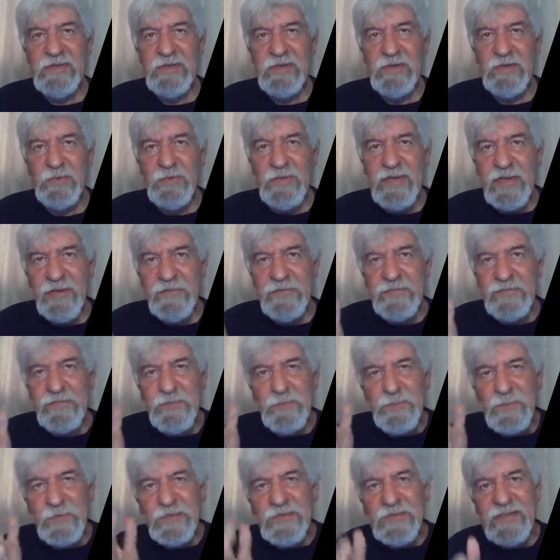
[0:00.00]
we have to
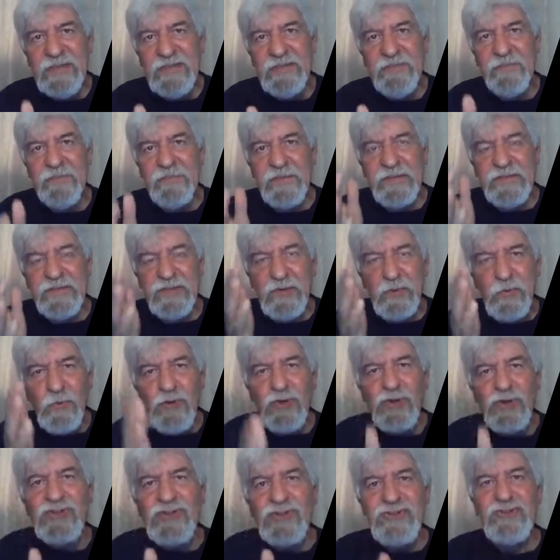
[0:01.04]
believe that the
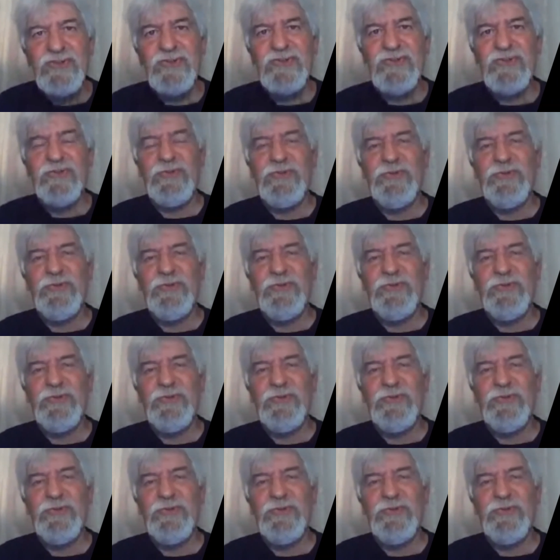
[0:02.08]
works you do.